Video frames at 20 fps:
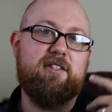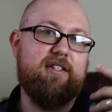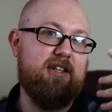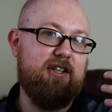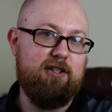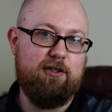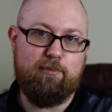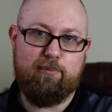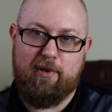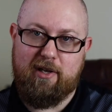that
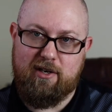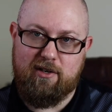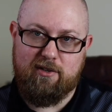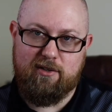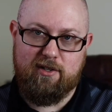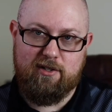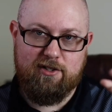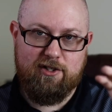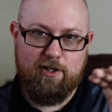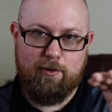is better
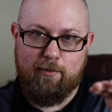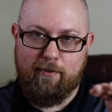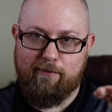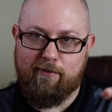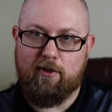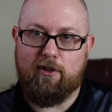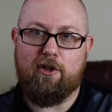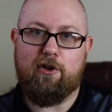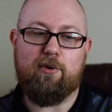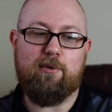than some of
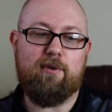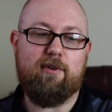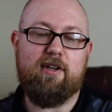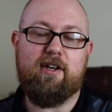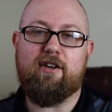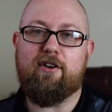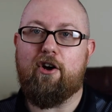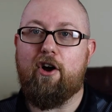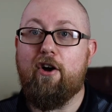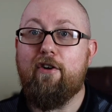the lower
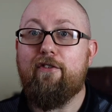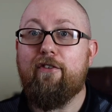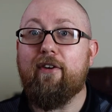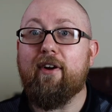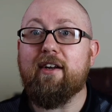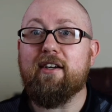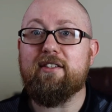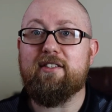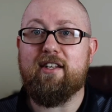end offerings